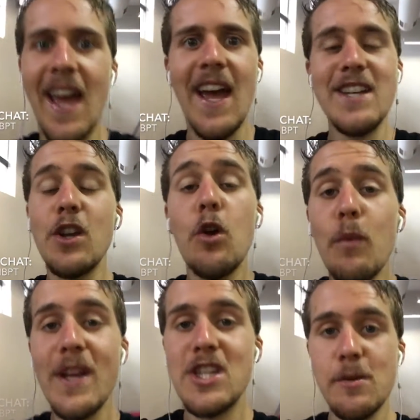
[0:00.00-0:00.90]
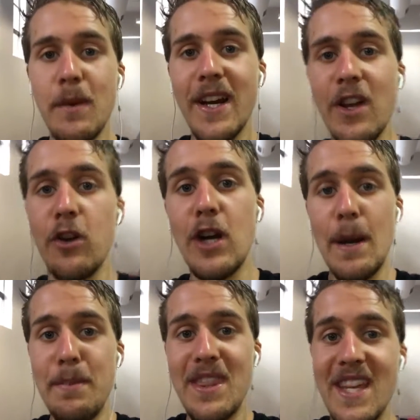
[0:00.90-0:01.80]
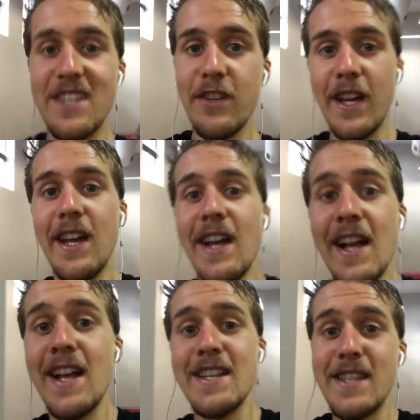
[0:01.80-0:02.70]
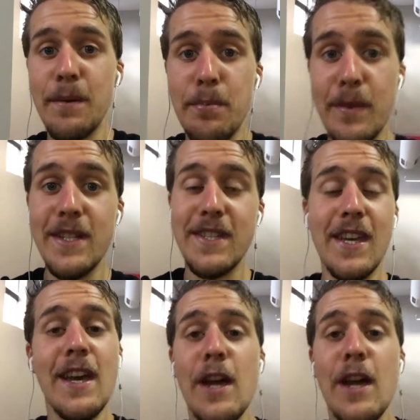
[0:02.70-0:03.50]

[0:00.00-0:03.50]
and don't waste your money on crappy things like supplements,